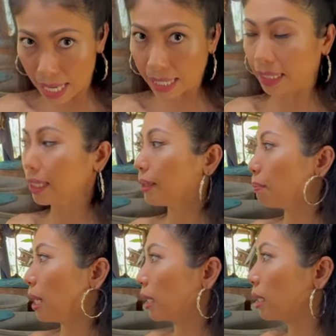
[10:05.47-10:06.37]
yes.
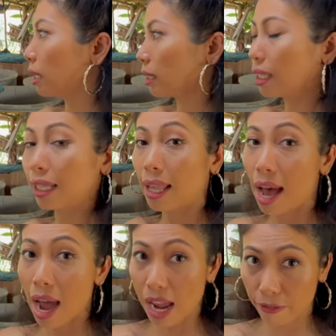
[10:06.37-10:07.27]
But the
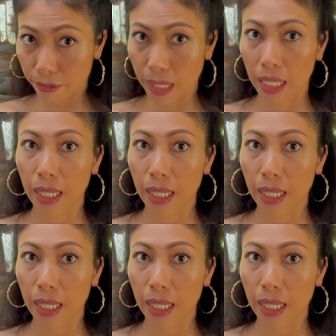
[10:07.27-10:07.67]
live